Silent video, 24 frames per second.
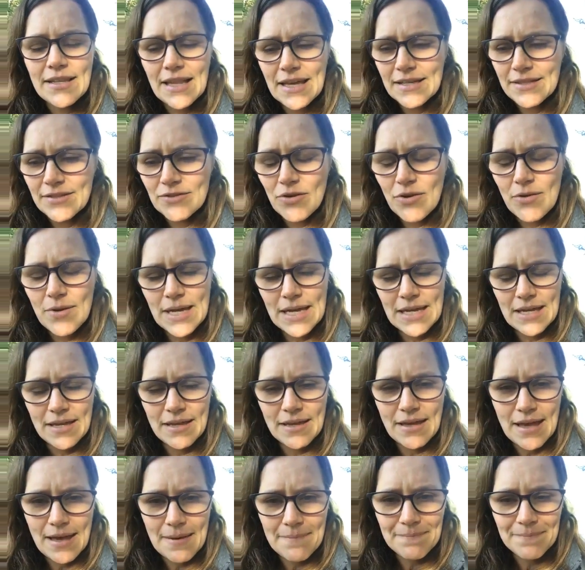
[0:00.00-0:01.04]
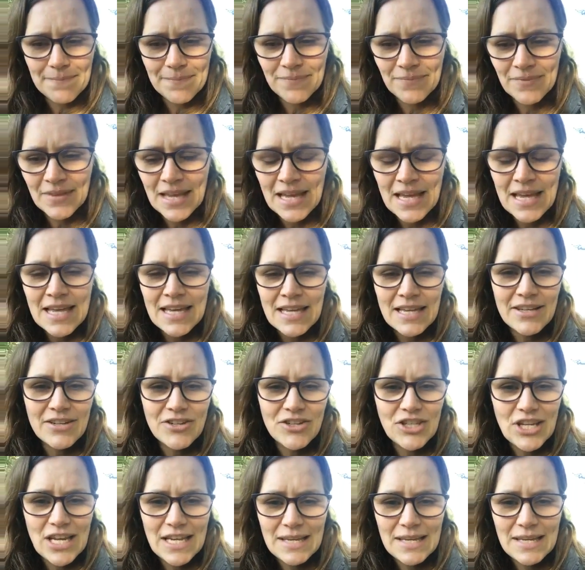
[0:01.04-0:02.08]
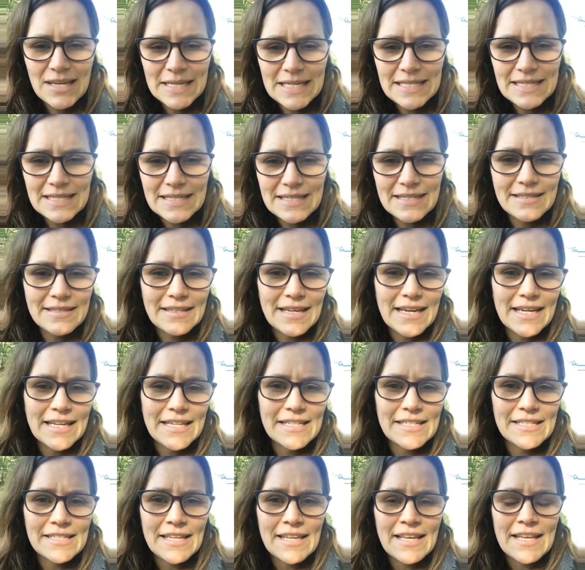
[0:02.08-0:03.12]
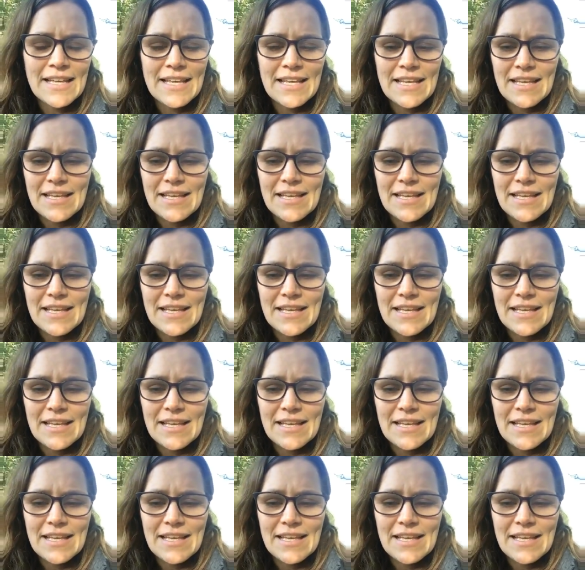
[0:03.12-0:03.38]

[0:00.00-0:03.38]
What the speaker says: It likes growing in shady places, and